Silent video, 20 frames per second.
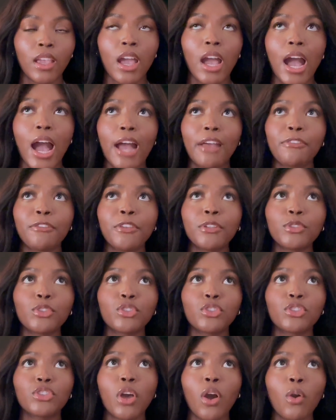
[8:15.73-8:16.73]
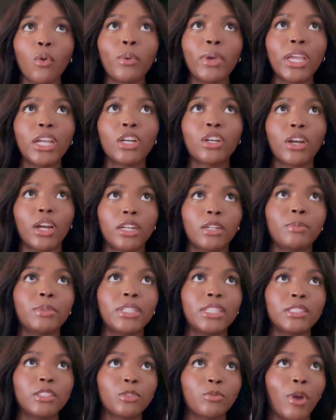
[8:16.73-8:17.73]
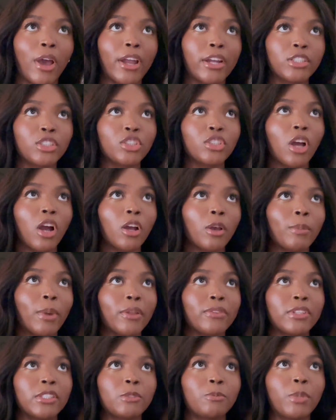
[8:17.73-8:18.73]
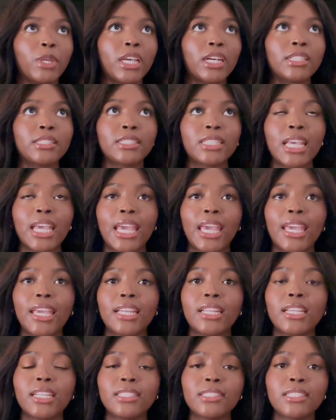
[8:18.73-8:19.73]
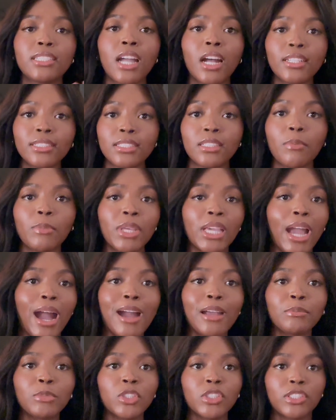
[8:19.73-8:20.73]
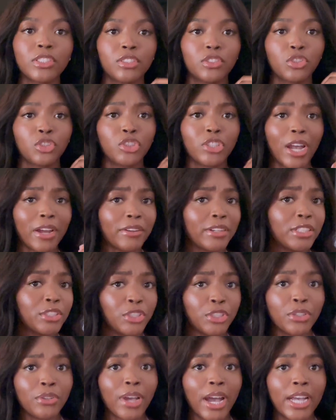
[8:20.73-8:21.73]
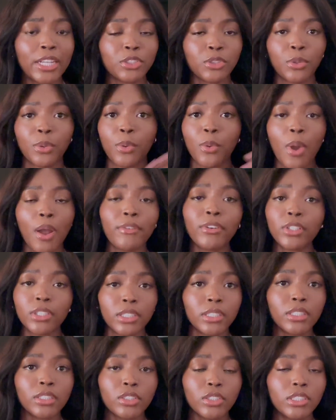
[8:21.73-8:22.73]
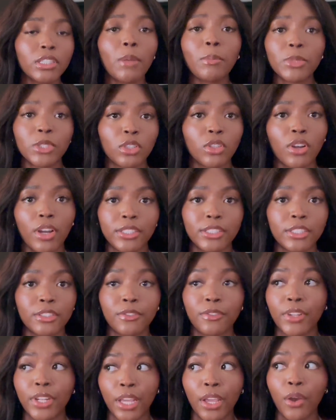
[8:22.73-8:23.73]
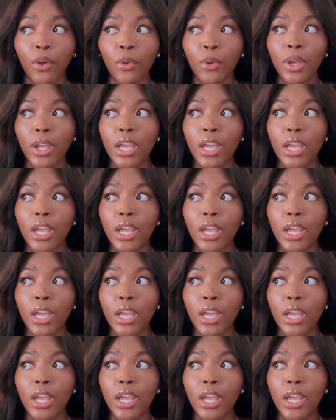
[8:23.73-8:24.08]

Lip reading: I feel so incredibly inspired to talk about this because it is not something I'm just shouting to you guys or whoever stumbles across this video.